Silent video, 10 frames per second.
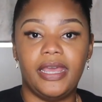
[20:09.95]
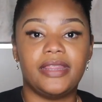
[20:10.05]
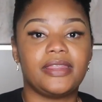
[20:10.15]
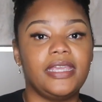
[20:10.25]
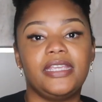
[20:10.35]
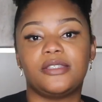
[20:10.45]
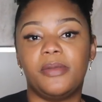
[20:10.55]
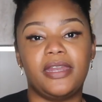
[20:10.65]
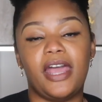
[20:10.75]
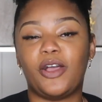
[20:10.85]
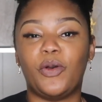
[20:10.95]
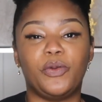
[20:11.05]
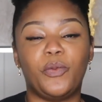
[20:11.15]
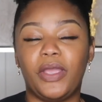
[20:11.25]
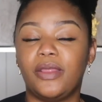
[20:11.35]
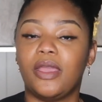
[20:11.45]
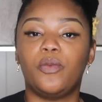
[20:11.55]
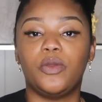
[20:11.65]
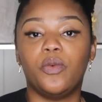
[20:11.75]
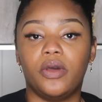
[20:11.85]
and things may not go the way
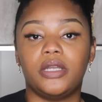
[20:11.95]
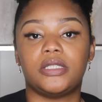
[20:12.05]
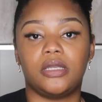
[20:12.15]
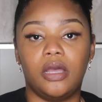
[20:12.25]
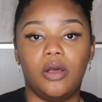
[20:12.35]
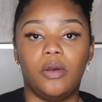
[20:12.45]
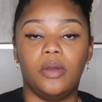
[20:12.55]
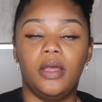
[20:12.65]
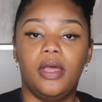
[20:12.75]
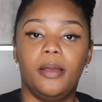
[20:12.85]
that we want it to go.